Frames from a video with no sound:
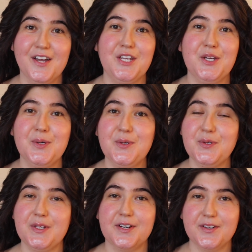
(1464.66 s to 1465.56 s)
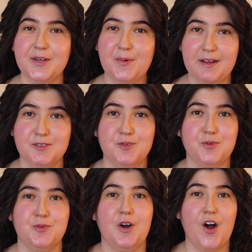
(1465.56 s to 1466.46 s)
you literally went
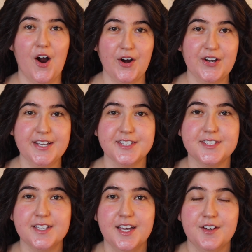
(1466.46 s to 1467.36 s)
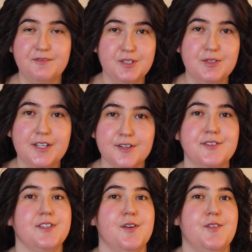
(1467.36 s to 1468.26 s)
through the hardest few
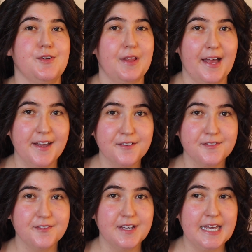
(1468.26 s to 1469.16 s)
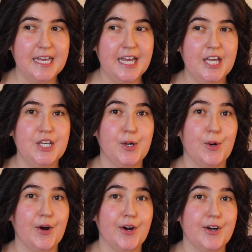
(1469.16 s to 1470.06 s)
years of your life.
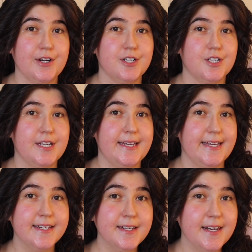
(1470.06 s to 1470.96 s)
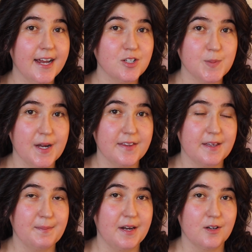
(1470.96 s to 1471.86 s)
You're in
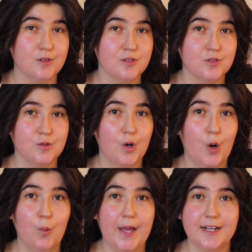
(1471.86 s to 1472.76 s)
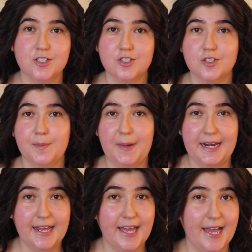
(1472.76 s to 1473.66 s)
naturopathic medical school, which,
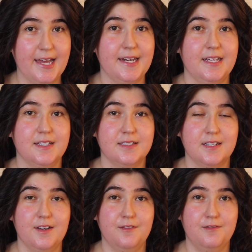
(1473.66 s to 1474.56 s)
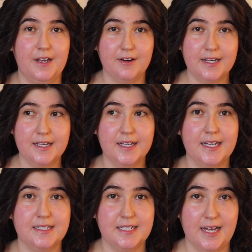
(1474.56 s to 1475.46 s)
might I add, is very
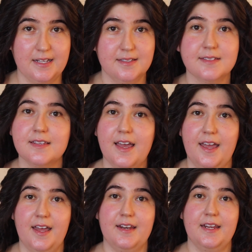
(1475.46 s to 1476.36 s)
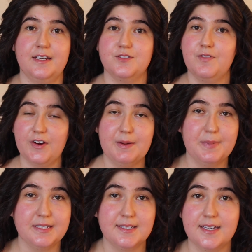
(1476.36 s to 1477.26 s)
intense and it is very
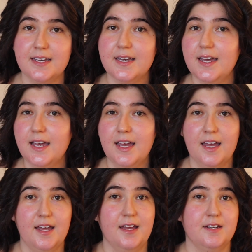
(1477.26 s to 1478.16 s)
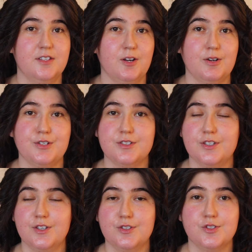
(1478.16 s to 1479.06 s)
busy, and there
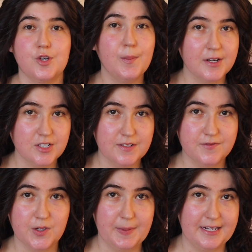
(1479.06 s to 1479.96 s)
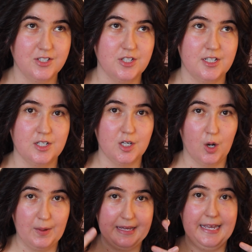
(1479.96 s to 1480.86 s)
is so much information
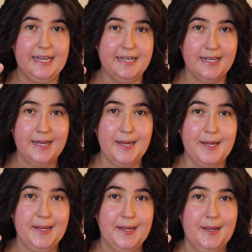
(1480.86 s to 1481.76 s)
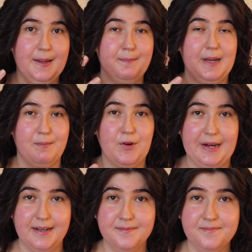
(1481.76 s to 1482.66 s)
going in my
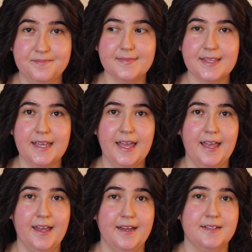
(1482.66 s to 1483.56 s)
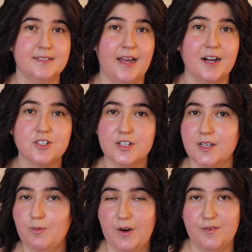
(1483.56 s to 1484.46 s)
brain. And
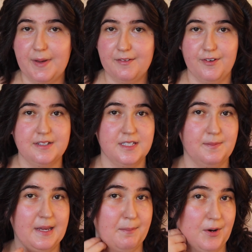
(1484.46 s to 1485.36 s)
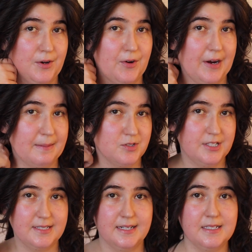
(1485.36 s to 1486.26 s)
actually, one of my friends in my program,
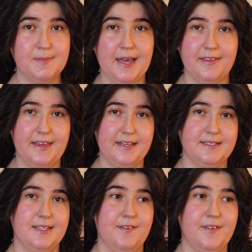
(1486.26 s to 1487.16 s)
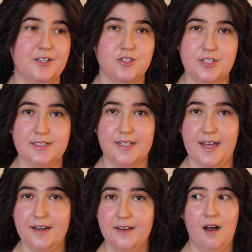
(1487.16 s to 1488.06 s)
she said to me at Thanksgiving, she
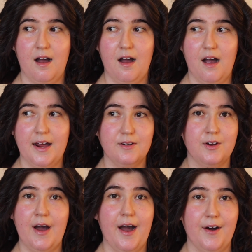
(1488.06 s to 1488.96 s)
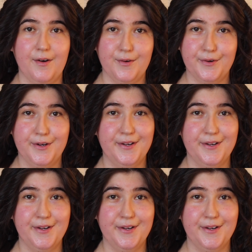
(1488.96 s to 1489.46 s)
said, I don't know how